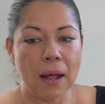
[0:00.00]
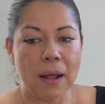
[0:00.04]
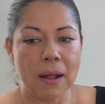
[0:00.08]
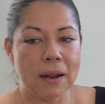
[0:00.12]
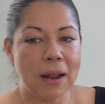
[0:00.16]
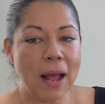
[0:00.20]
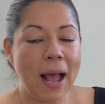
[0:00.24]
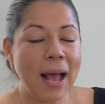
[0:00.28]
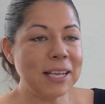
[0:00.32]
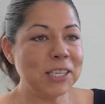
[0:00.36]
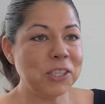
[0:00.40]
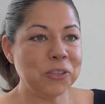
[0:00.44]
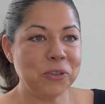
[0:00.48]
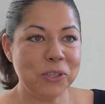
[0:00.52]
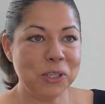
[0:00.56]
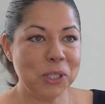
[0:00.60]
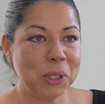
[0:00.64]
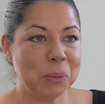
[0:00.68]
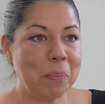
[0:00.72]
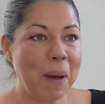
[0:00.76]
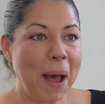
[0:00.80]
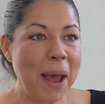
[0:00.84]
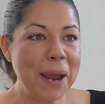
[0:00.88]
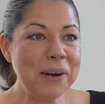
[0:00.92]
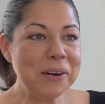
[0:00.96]
has
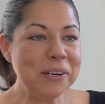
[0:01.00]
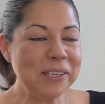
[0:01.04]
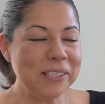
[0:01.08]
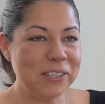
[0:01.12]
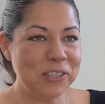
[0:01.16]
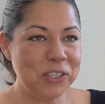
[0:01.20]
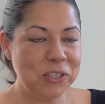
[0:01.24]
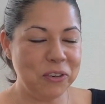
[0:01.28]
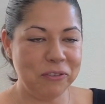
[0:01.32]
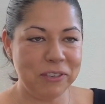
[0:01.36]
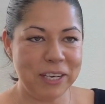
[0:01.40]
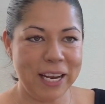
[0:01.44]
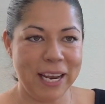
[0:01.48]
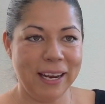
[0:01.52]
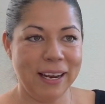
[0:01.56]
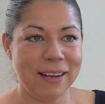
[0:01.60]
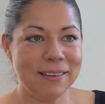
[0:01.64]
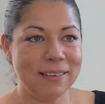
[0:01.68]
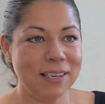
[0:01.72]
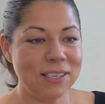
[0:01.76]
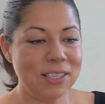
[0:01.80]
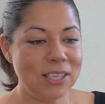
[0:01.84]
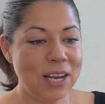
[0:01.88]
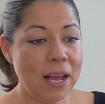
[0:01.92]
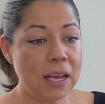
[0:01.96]
transpired since you've taken
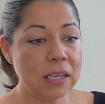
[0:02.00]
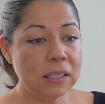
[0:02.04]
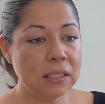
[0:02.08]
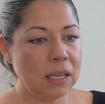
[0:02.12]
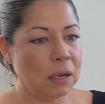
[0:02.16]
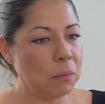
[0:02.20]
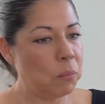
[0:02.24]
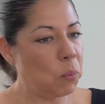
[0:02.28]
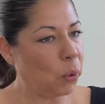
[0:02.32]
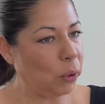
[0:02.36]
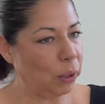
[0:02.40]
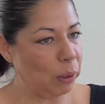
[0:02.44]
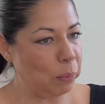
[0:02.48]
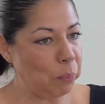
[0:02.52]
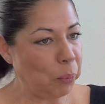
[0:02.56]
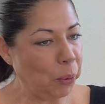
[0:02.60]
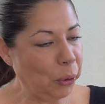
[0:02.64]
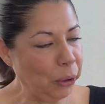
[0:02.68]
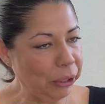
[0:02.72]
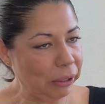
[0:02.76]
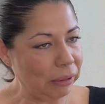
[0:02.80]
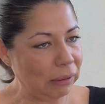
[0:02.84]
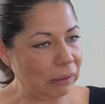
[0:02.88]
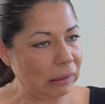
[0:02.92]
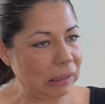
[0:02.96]
the test, and more
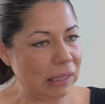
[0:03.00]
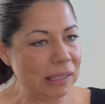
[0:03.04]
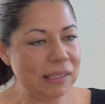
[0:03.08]
importantly,